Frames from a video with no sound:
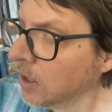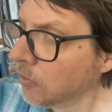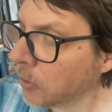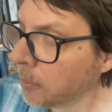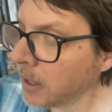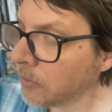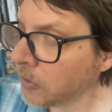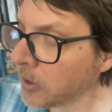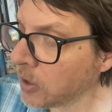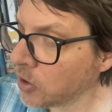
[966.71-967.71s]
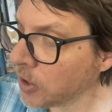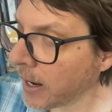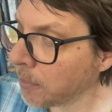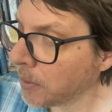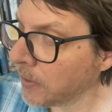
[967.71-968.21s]
For manifestation to
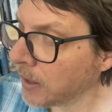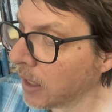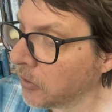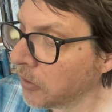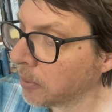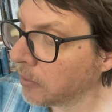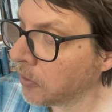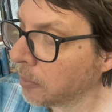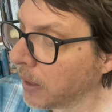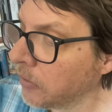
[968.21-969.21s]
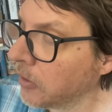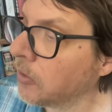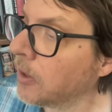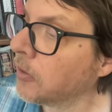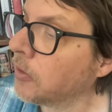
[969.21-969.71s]
happen, the concept of space
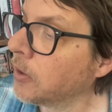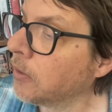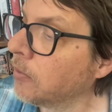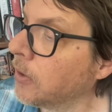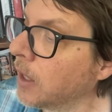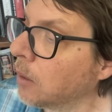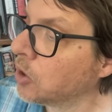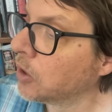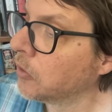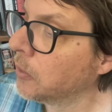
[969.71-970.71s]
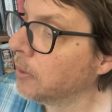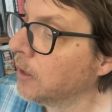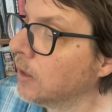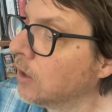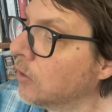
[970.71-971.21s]
is necessary for the objects to
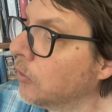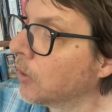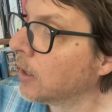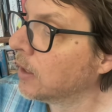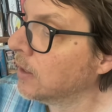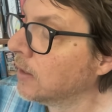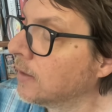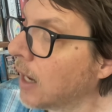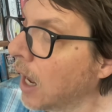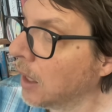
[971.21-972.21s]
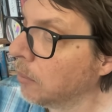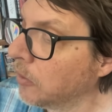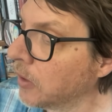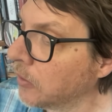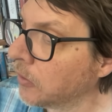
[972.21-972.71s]
be constructed. Time
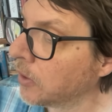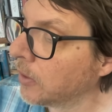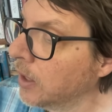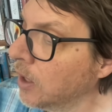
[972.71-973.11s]
is necessary